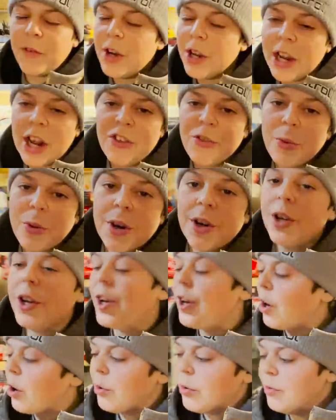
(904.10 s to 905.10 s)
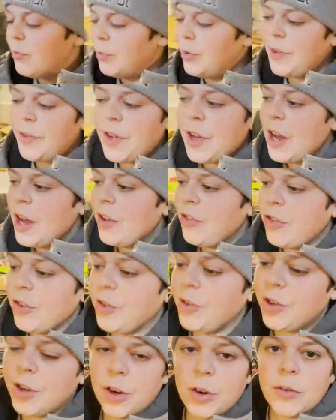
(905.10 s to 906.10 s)
any of you guys want to get out with Hayes
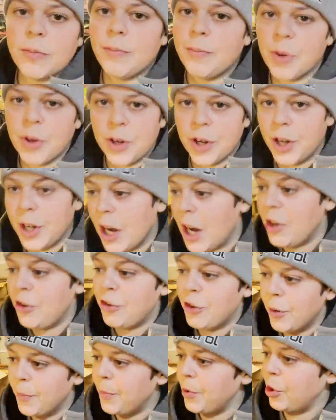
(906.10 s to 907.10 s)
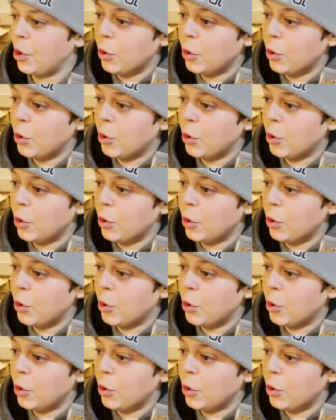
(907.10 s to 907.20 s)
and, you know, book a guide trip,